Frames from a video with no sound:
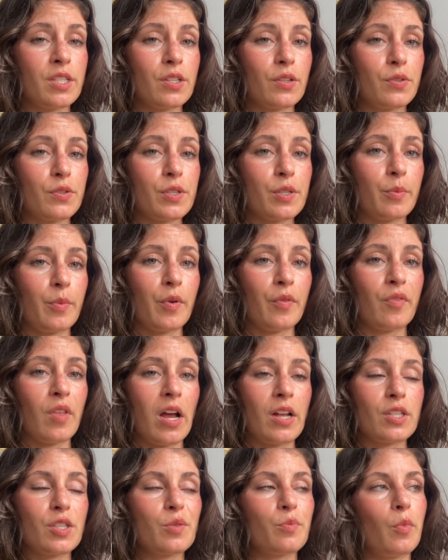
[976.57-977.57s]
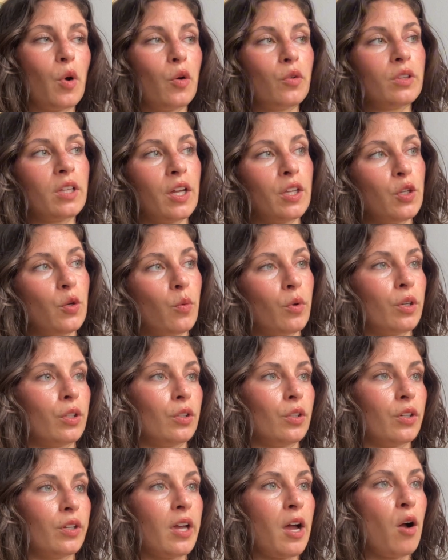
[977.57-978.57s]
still some of that smoke that you want to
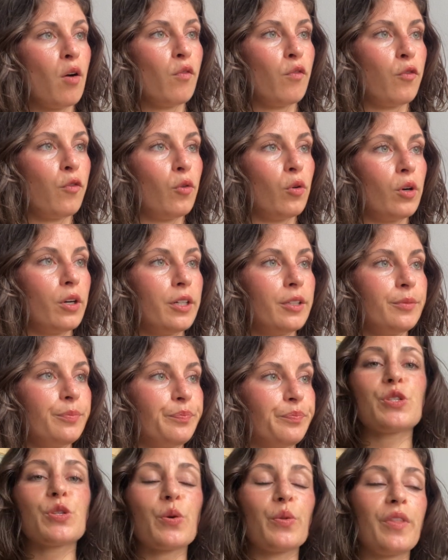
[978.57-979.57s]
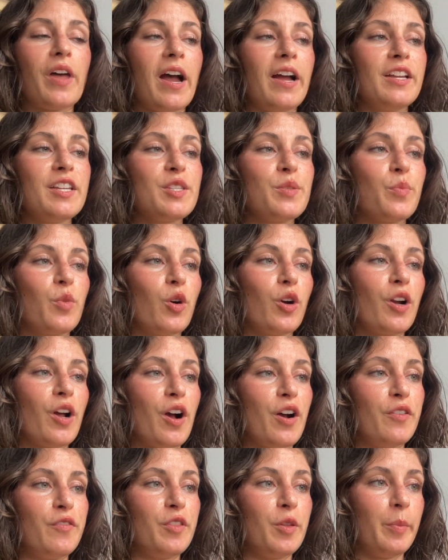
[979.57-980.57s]
look out for. So that is more
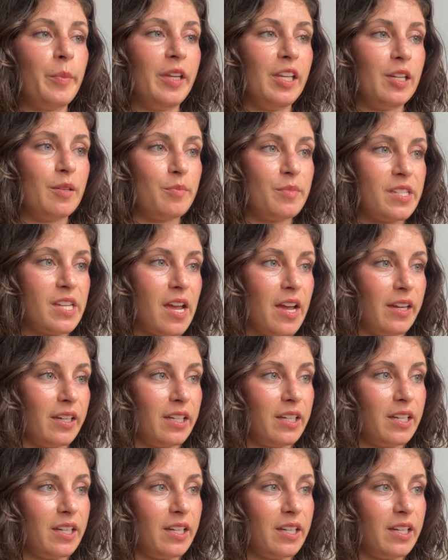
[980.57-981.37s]
of the medium tech.